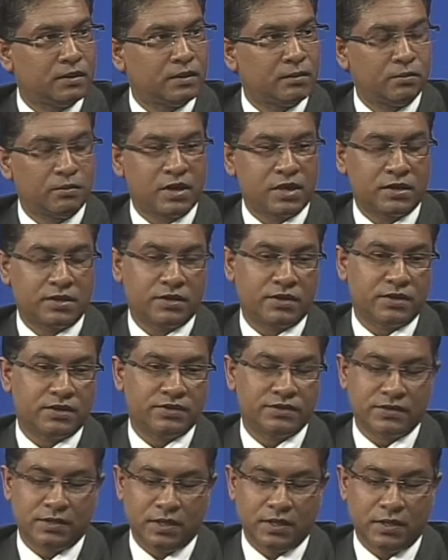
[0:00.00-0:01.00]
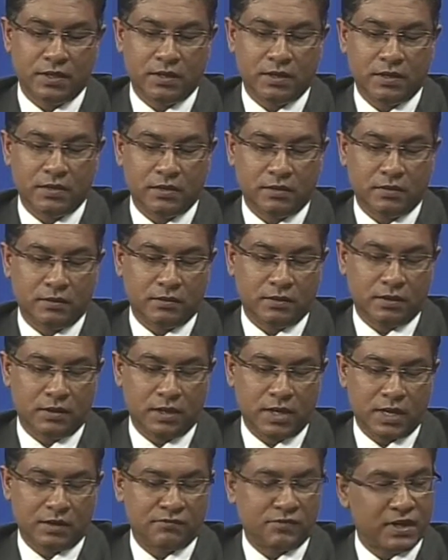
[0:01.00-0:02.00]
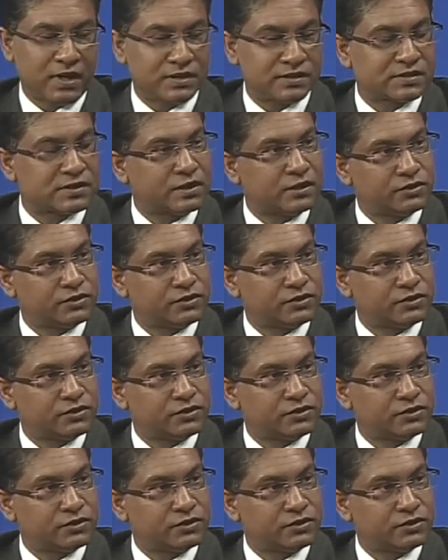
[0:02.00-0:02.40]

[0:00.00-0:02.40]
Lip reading: because the advanced